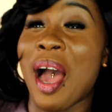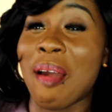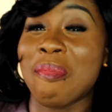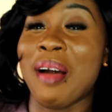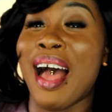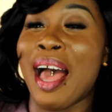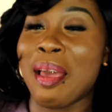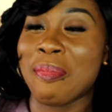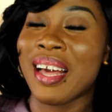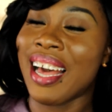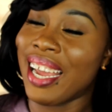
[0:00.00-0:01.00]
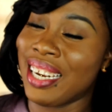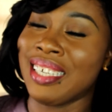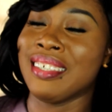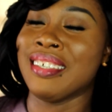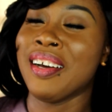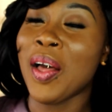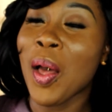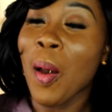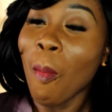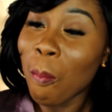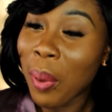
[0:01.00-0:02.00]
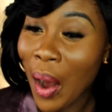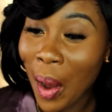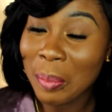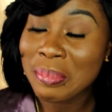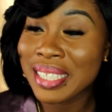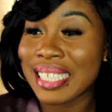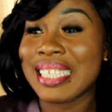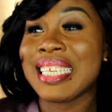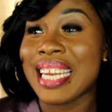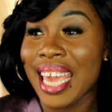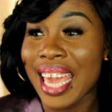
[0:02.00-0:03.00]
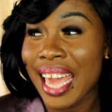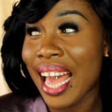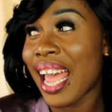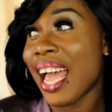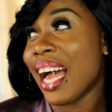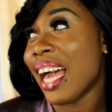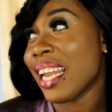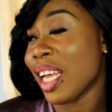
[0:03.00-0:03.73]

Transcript: I'm kind of pumped today. I had